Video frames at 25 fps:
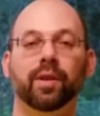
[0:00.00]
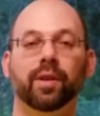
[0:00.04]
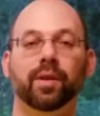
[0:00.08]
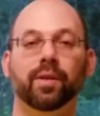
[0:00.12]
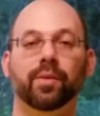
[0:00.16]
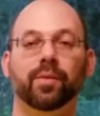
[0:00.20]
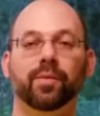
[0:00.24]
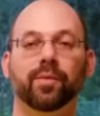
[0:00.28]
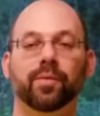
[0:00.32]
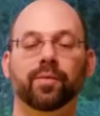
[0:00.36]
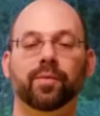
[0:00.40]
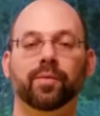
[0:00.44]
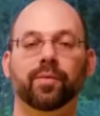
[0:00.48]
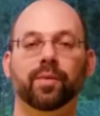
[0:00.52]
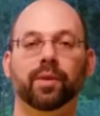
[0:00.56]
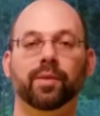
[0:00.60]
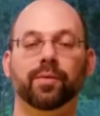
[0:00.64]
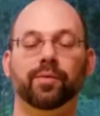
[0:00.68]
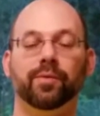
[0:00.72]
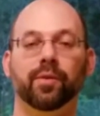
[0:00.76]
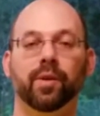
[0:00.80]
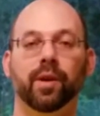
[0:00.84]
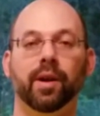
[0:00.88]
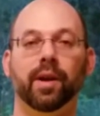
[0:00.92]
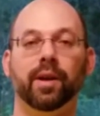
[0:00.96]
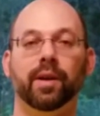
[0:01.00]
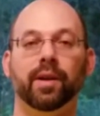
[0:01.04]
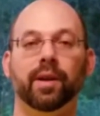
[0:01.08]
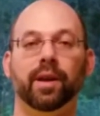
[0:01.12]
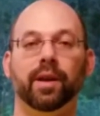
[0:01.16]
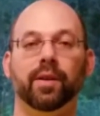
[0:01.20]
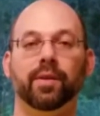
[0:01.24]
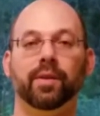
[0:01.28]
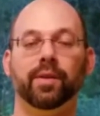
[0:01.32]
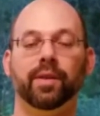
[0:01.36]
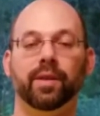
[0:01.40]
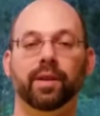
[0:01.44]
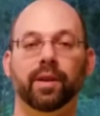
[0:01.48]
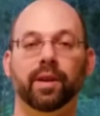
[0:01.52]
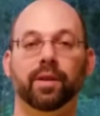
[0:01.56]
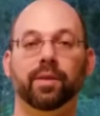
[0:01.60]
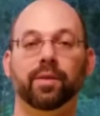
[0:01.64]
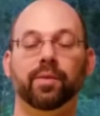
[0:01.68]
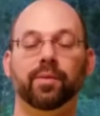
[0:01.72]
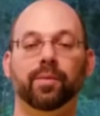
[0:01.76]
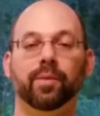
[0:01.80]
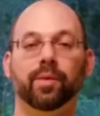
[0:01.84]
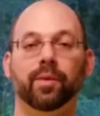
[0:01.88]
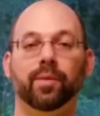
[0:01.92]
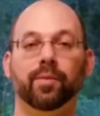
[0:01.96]
of drying down at the end
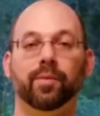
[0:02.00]
of